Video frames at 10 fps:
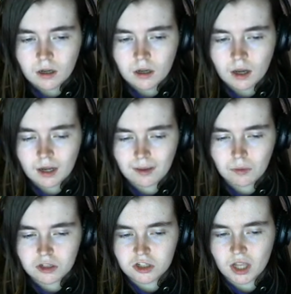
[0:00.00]
I get
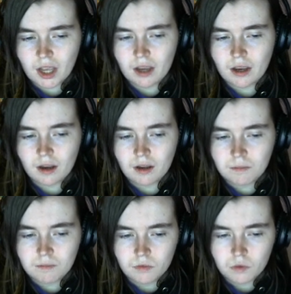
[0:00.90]
what you're saying.
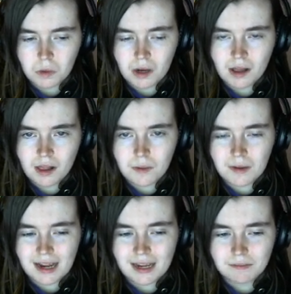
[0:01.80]
Well,
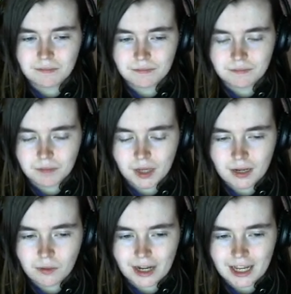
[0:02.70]
alright. But
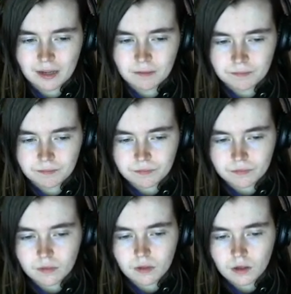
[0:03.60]
anyway,
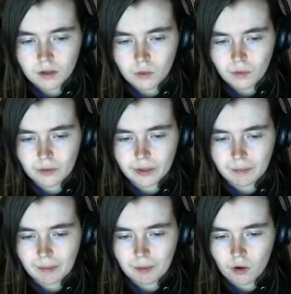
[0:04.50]
you want to read
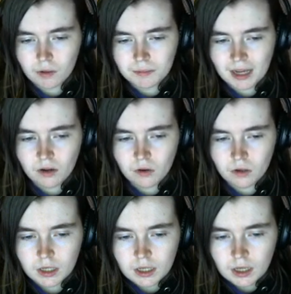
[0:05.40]
my poem now?
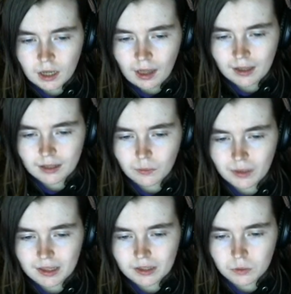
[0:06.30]
I like the
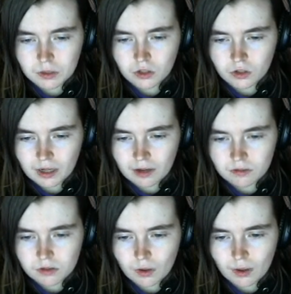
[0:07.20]
way this one turned out,
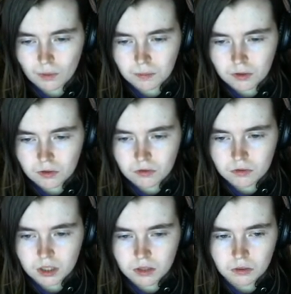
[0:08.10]
so I hope you do
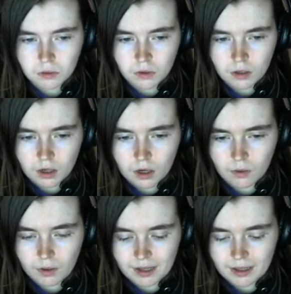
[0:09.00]
too.
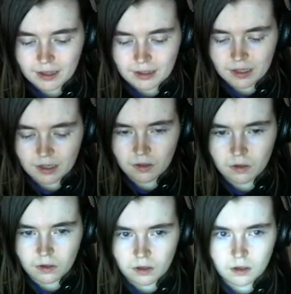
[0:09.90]
Alright, let's take a
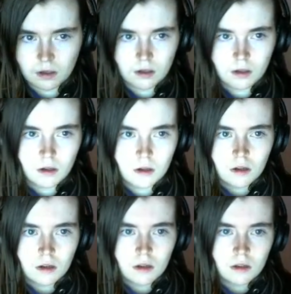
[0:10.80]
look.
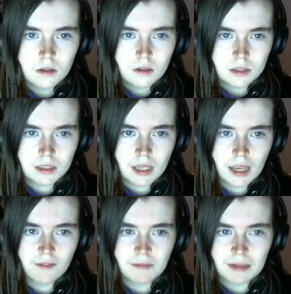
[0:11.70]

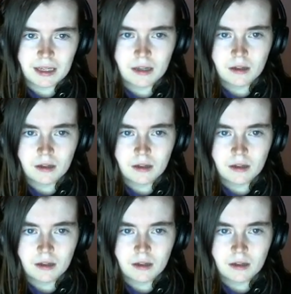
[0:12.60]
Save me.